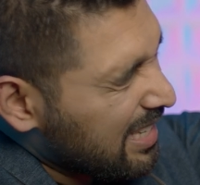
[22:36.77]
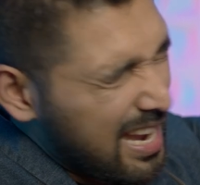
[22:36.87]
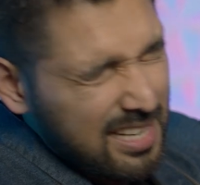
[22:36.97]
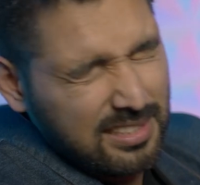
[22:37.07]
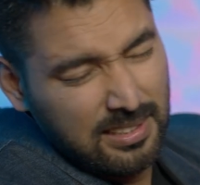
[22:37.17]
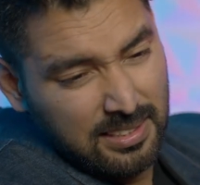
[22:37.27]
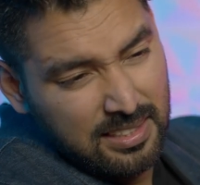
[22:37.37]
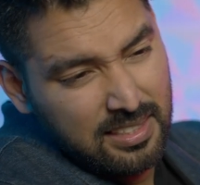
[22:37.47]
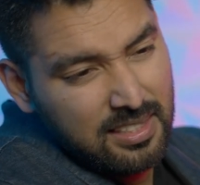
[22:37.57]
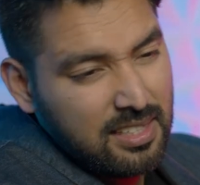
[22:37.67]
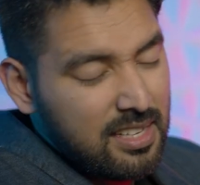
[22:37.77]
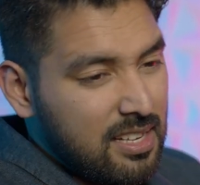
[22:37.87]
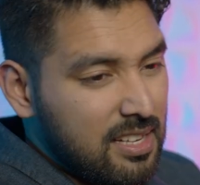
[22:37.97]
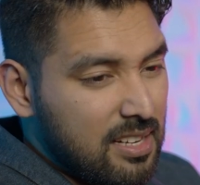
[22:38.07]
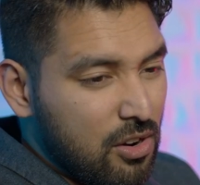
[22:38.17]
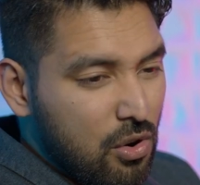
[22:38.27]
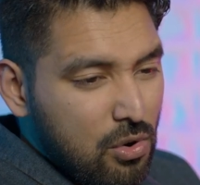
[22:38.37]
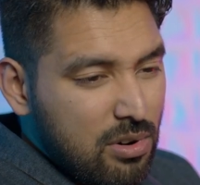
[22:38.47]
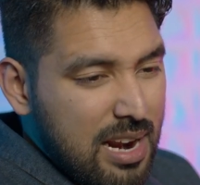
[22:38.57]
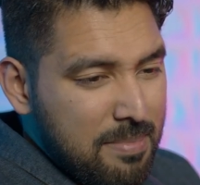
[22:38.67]
Yes.
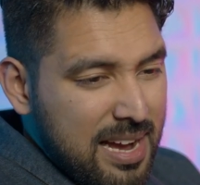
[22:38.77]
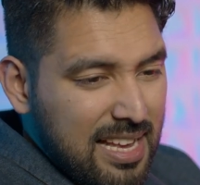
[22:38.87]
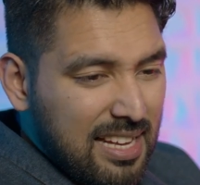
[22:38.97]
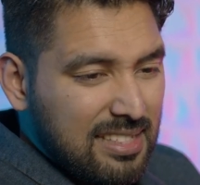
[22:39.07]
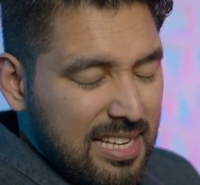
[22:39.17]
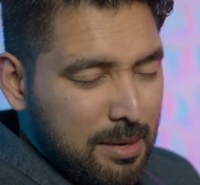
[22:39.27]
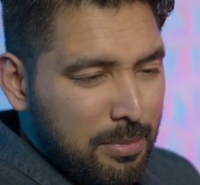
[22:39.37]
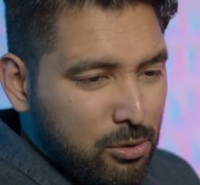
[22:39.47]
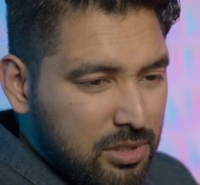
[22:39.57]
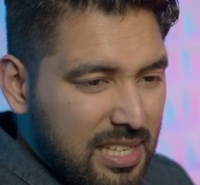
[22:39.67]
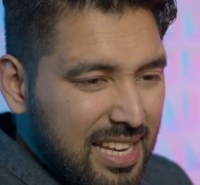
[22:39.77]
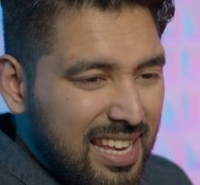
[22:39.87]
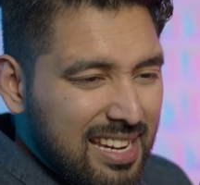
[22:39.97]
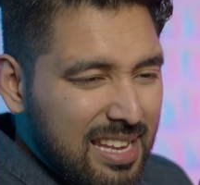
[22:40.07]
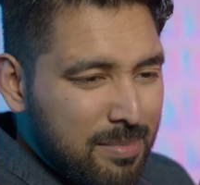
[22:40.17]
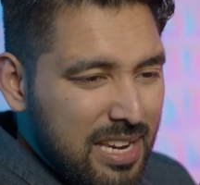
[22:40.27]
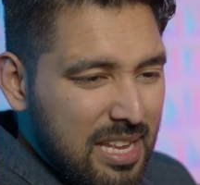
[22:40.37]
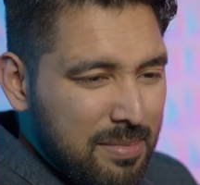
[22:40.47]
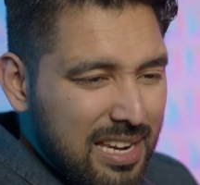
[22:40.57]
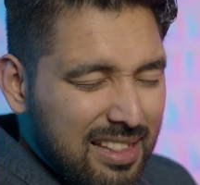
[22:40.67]
Oh, Ramayanta Boseki
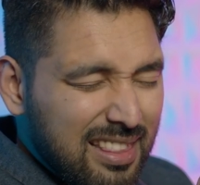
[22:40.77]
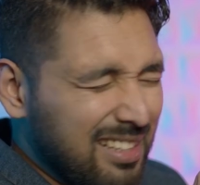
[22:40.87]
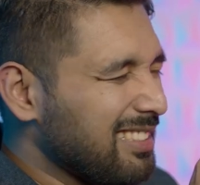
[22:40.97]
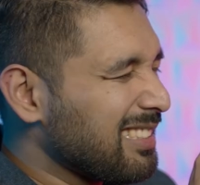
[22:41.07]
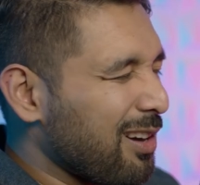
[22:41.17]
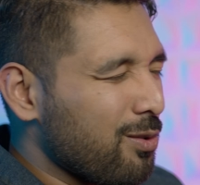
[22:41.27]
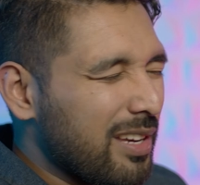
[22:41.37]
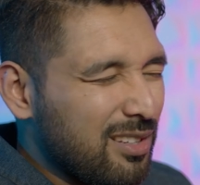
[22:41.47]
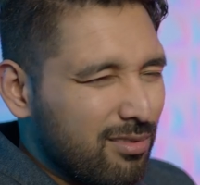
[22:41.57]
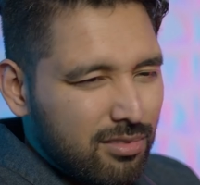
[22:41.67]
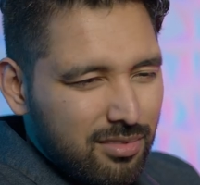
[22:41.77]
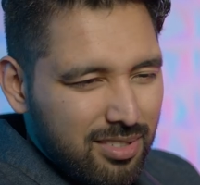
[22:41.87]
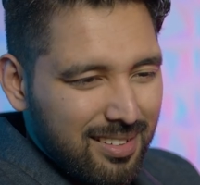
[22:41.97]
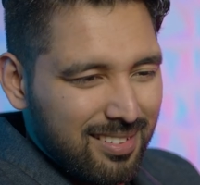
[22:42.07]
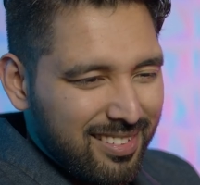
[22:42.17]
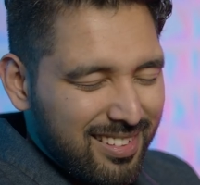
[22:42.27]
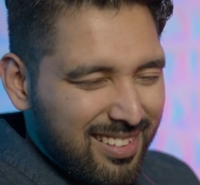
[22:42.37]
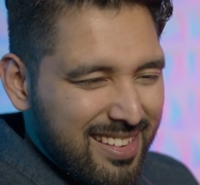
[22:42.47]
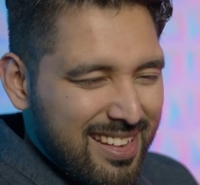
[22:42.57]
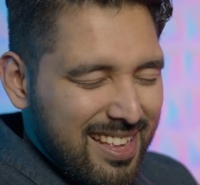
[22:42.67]
Nimine Mine. This is how we do.
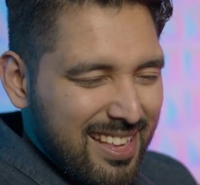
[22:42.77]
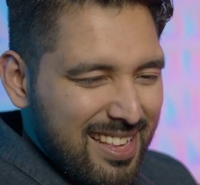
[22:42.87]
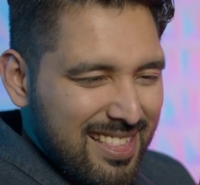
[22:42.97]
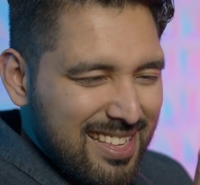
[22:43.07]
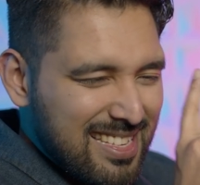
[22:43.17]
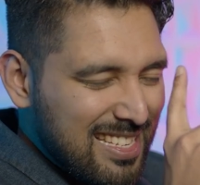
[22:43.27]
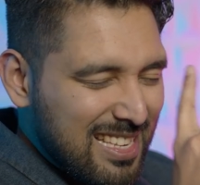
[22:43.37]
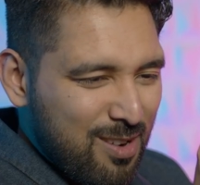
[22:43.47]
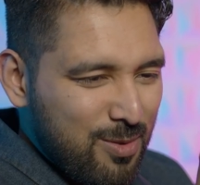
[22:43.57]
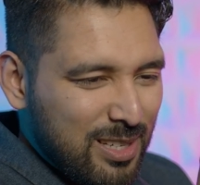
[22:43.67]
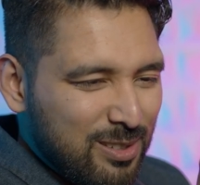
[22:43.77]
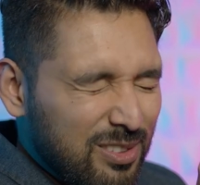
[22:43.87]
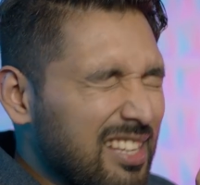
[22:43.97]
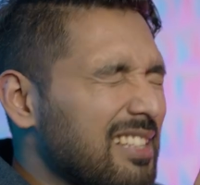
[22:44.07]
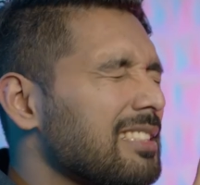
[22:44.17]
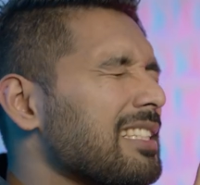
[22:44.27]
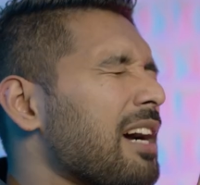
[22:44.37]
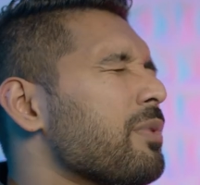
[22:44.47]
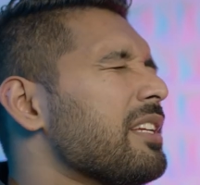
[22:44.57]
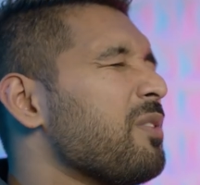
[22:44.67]
This is how we do. This is
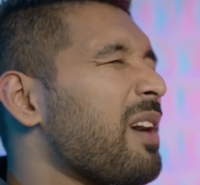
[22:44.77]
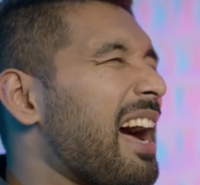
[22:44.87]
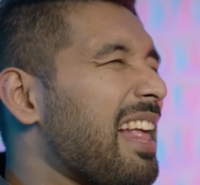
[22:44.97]
how we do.